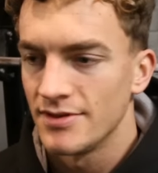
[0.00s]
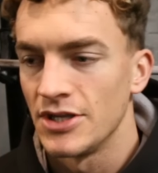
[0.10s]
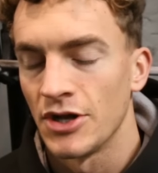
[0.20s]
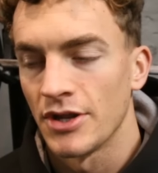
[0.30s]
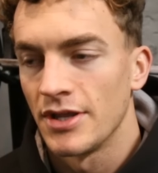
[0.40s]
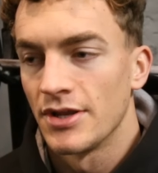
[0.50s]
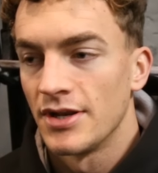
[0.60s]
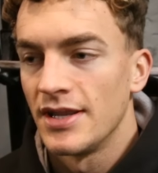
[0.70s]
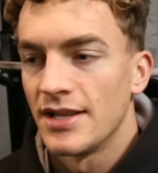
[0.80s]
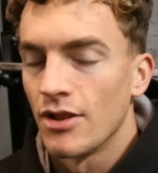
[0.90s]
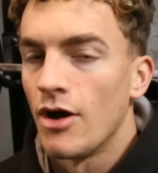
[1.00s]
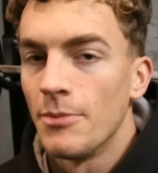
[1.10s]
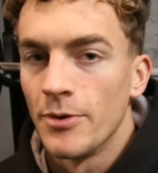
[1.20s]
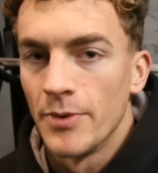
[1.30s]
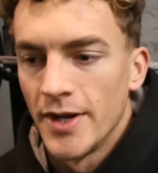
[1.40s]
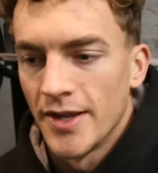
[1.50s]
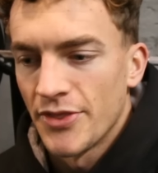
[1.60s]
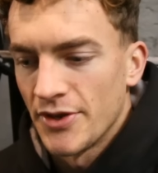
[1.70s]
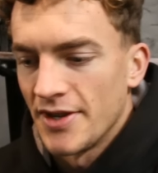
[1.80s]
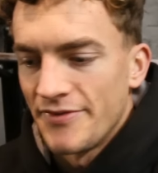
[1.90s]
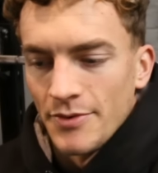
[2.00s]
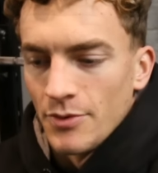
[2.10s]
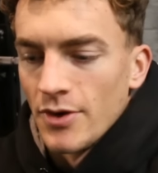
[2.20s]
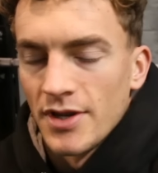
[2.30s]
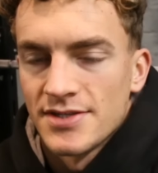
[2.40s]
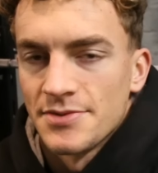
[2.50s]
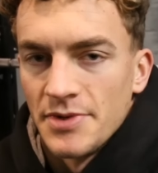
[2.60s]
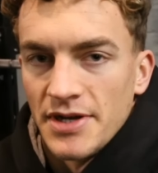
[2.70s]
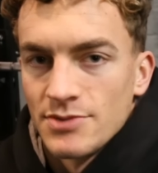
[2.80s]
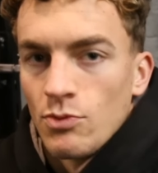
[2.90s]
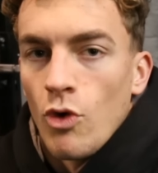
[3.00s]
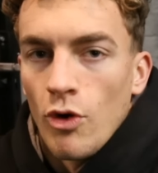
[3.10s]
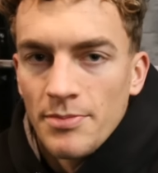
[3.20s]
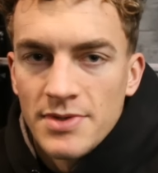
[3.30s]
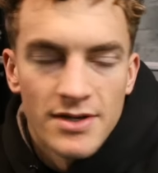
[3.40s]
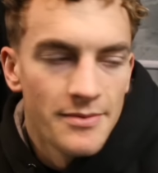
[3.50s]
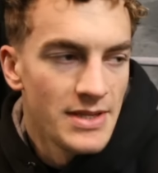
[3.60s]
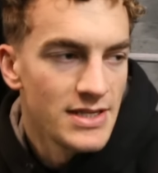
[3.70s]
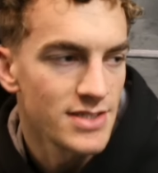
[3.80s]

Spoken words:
you're gonna need a lot more work than if you walk in somewhere that's warm. Do you know what I mean?